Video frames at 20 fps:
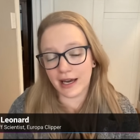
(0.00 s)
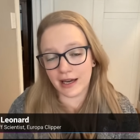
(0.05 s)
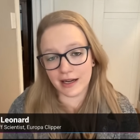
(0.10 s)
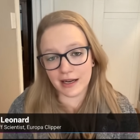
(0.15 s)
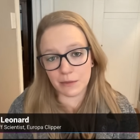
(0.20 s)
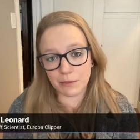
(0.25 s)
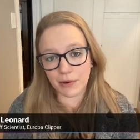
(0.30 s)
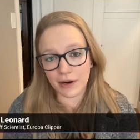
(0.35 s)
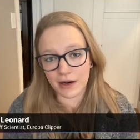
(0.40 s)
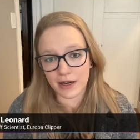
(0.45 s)

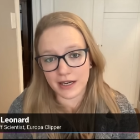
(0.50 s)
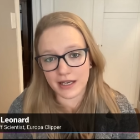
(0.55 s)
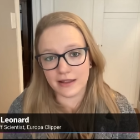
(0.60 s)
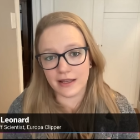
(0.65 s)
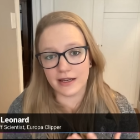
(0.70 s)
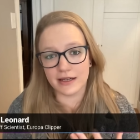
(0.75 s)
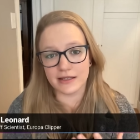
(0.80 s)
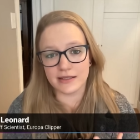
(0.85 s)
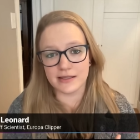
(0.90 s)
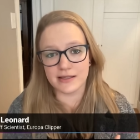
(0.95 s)
body
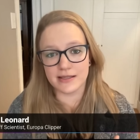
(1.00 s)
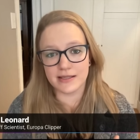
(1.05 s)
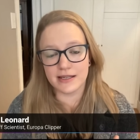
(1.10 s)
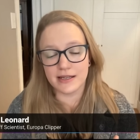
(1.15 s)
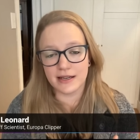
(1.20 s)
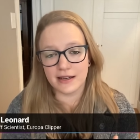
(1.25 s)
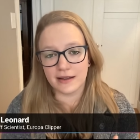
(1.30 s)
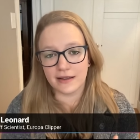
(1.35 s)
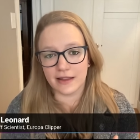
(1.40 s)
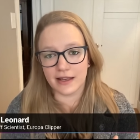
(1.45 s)
that
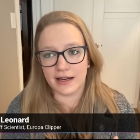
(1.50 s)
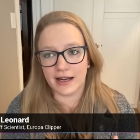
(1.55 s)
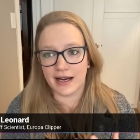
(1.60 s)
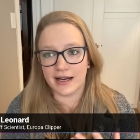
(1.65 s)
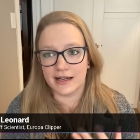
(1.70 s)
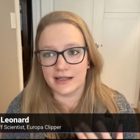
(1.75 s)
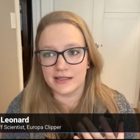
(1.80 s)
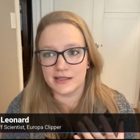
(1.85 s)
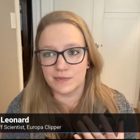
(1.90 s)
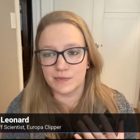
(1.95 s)

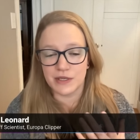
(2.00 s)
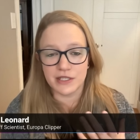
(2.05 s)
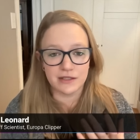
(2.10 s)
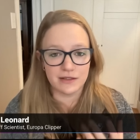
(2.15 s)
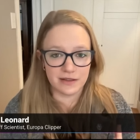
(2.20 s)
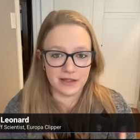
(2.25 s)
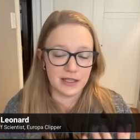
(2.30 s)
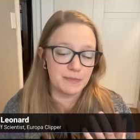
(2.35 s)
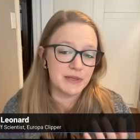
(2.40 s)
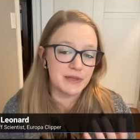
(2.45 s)
has
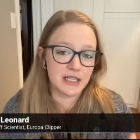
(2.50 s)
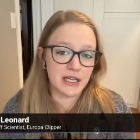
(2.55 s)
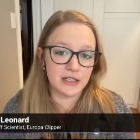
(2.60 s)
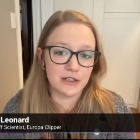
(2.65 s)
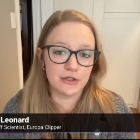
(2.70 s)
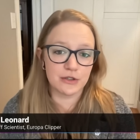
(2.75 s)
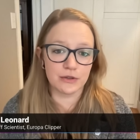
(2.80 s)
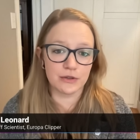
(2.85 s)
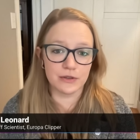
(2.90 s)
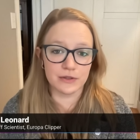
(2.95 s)
the
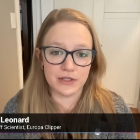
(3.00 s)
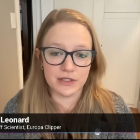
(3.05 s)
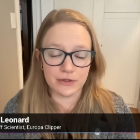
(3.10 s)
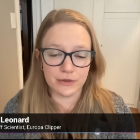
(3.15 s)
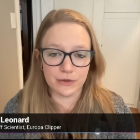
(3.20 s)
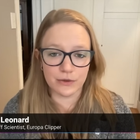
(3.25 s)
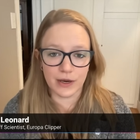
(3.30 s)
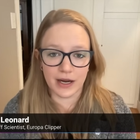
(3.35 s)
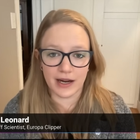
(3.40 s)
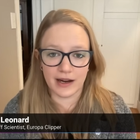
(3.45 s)
potential
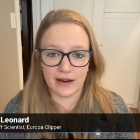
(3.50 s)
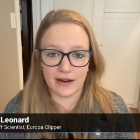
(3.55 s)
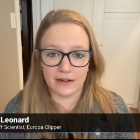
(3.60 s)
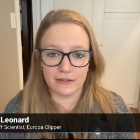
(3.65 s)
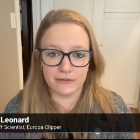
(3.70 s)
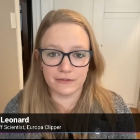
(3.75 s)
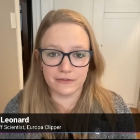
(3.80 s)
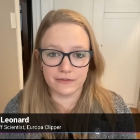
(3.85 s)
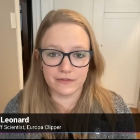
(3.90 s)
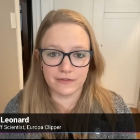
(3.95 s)
to
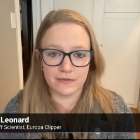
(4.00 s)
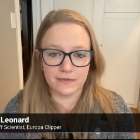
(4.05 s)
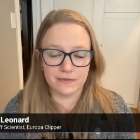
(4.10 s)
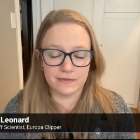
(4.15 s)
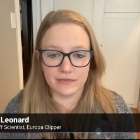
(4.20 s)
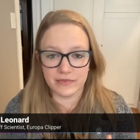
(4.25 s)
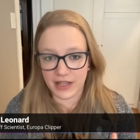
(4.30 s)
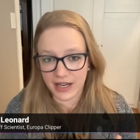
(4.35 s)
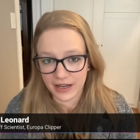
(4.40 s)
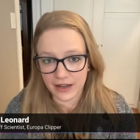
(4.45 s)
have
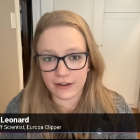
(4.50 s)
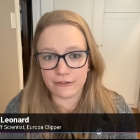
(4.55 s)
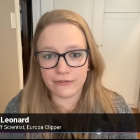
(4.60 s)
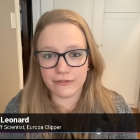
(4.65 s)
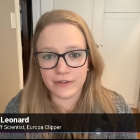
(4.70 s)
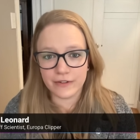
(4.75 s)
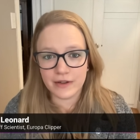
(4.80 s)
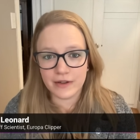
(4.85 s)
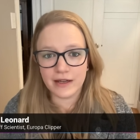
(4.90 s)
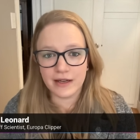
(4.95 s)

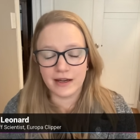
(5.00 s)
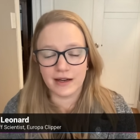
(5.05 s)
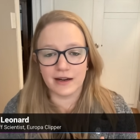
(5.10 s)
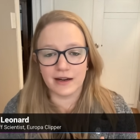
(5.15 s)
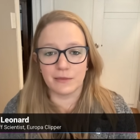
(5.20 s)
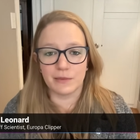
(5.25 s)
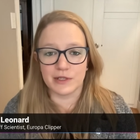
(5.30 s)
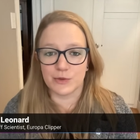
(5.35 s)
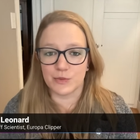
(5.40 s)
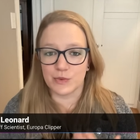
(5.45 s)
life,
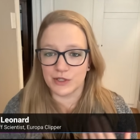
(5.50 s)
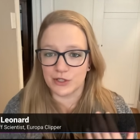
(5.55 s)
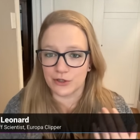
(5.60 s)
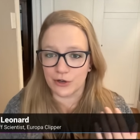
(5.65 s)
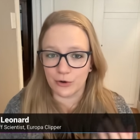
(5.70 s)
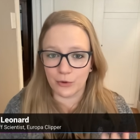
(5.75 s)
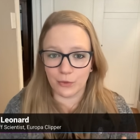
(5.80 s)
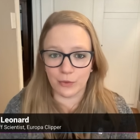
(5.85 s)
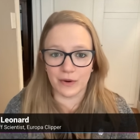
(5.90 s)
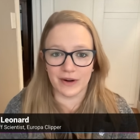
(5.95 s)
because we
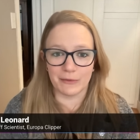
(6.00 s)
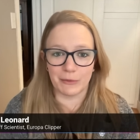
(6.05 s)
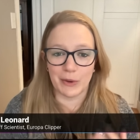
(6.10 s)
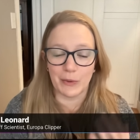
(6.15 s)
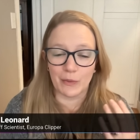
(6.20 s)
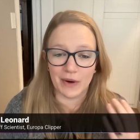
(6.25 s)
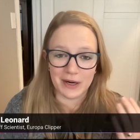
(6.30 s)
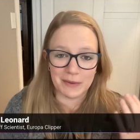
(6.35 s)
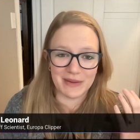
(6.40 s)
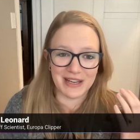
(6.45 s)
want
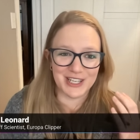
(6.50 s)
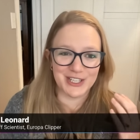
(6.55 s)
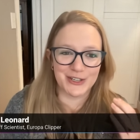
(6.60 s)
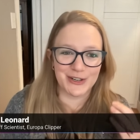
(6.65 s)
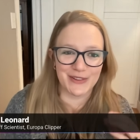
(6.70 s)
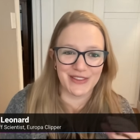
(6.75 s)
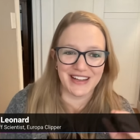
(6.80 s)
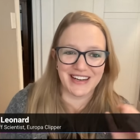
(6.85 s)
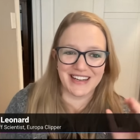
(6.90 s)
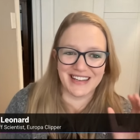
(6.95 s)
to make
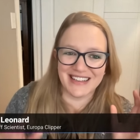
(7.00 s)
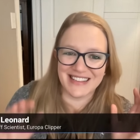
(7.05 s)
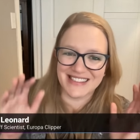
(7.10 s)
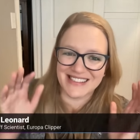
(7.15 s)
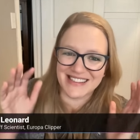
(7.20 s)
sure that it is